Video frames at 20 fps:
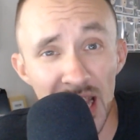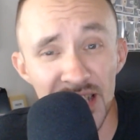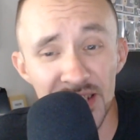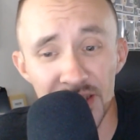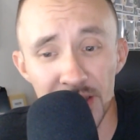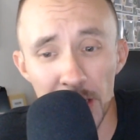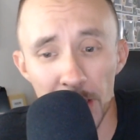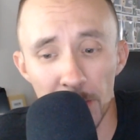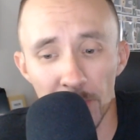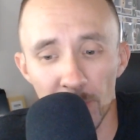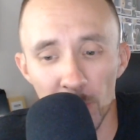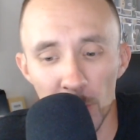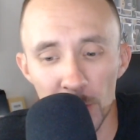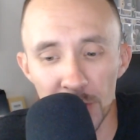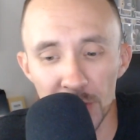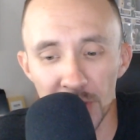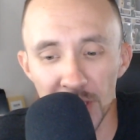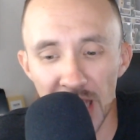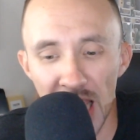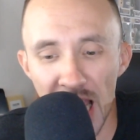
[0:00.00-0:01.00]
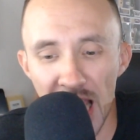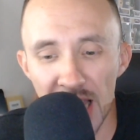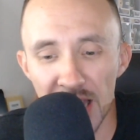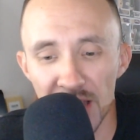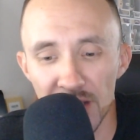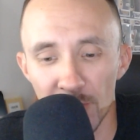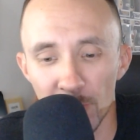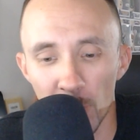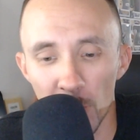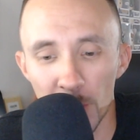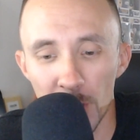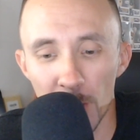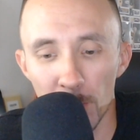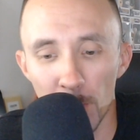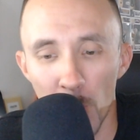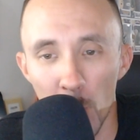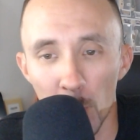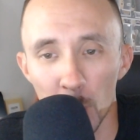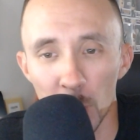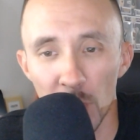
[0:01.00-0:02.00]
tip for you guys for your
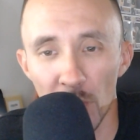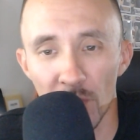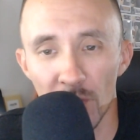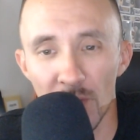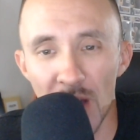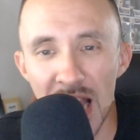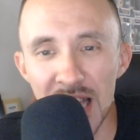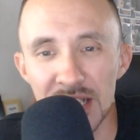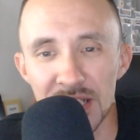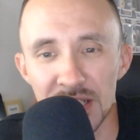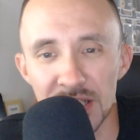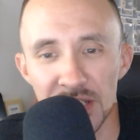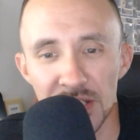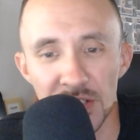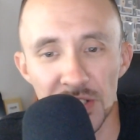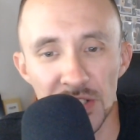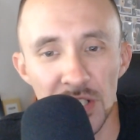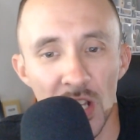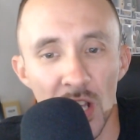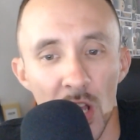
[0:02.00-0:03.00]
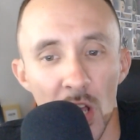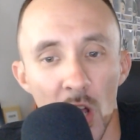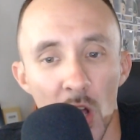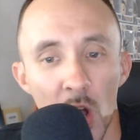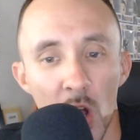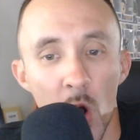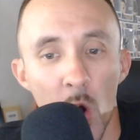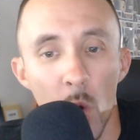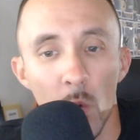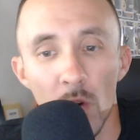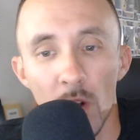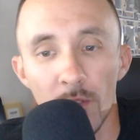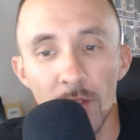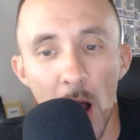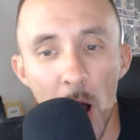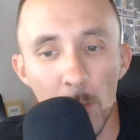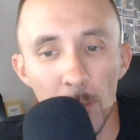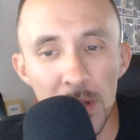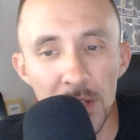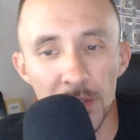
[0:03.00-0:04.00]
mobile devices. We've
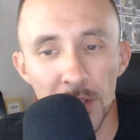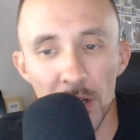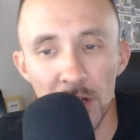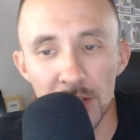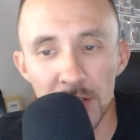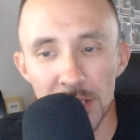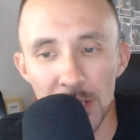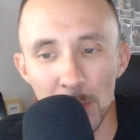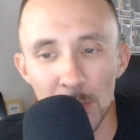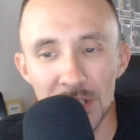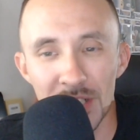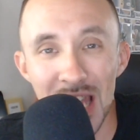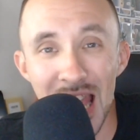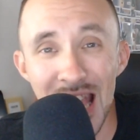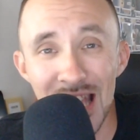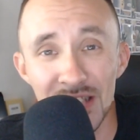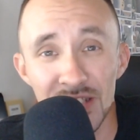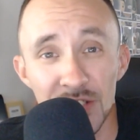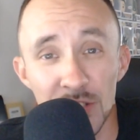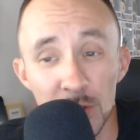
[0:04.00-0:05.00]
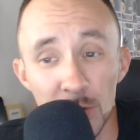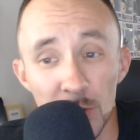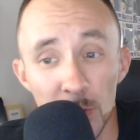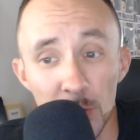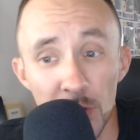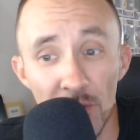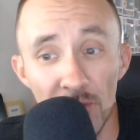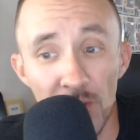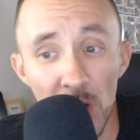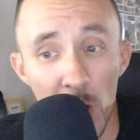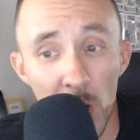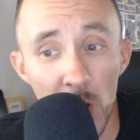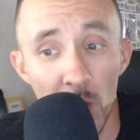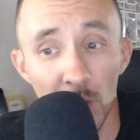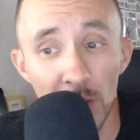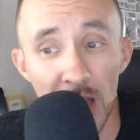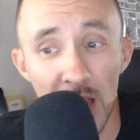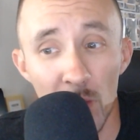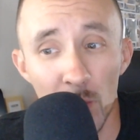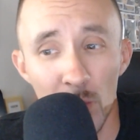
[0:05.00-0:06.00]
all been there. Someone's asked to use your
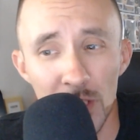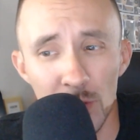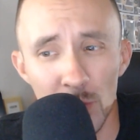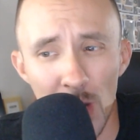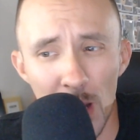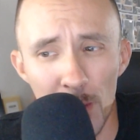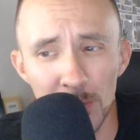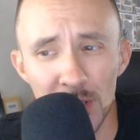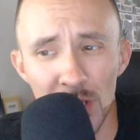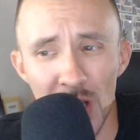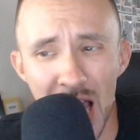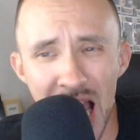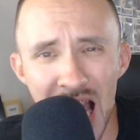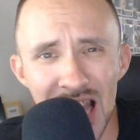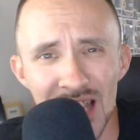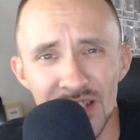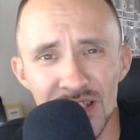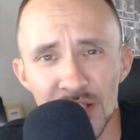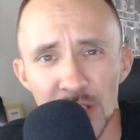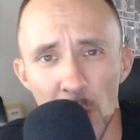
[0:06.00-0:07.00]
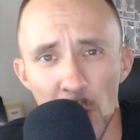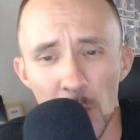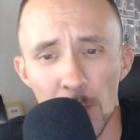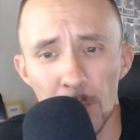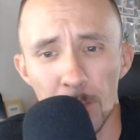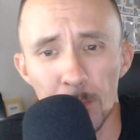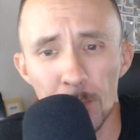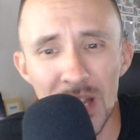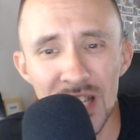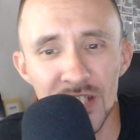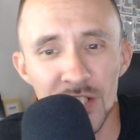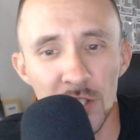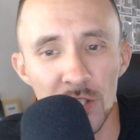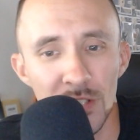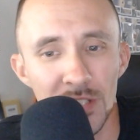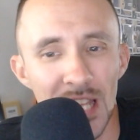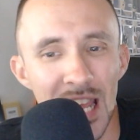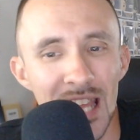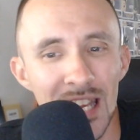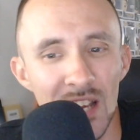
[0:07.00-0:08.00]
phone, and we scramble to hide certain
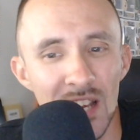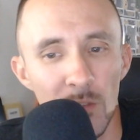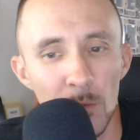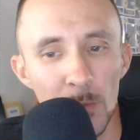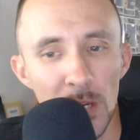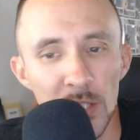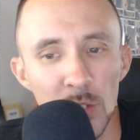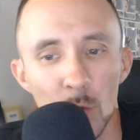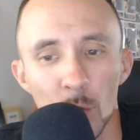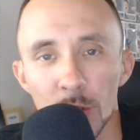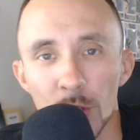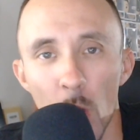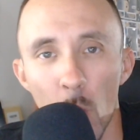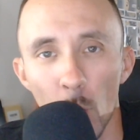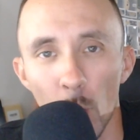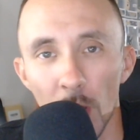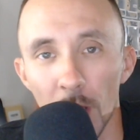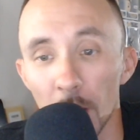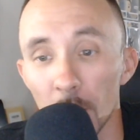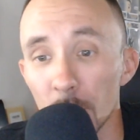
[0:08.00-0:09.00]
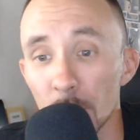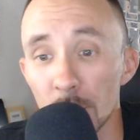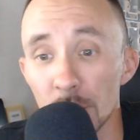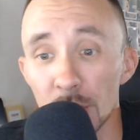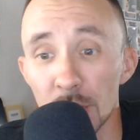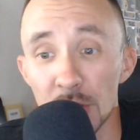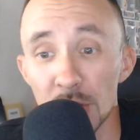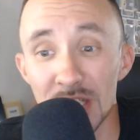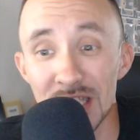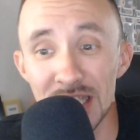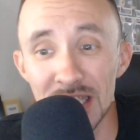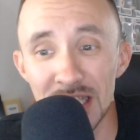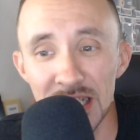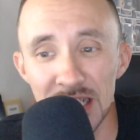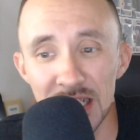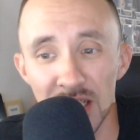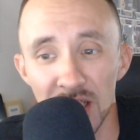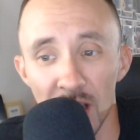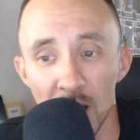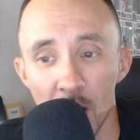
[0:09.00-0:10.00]
pictures and information we don't want others to
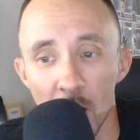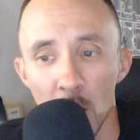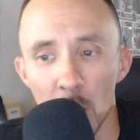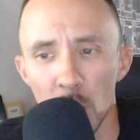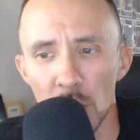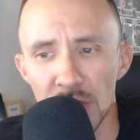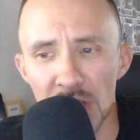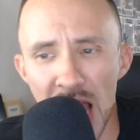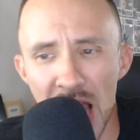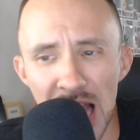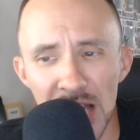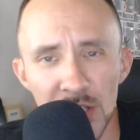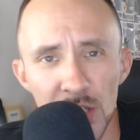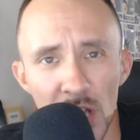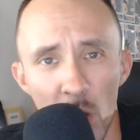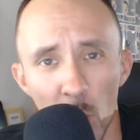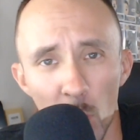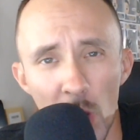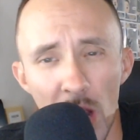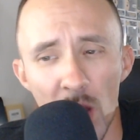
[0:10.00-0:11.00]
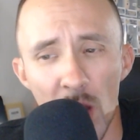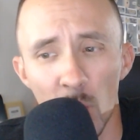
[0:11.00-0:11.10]
see. There's actually a way